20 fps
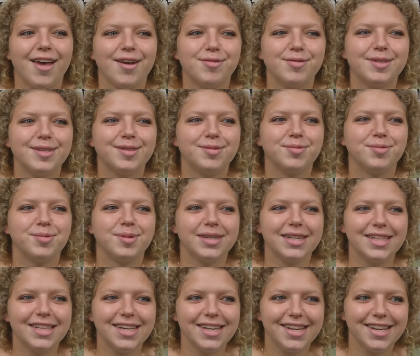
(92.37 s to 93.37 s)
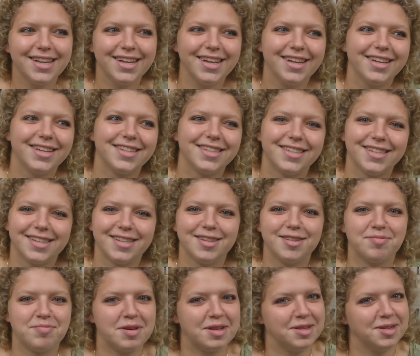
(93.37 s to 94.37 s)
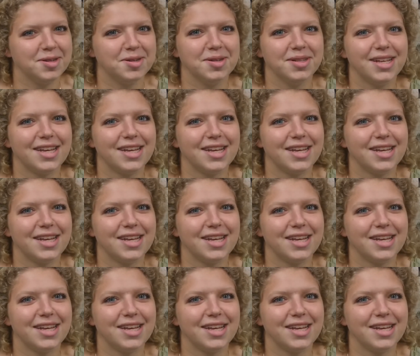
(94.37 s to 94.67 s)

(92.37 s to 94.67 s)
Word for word: It was really sentimental.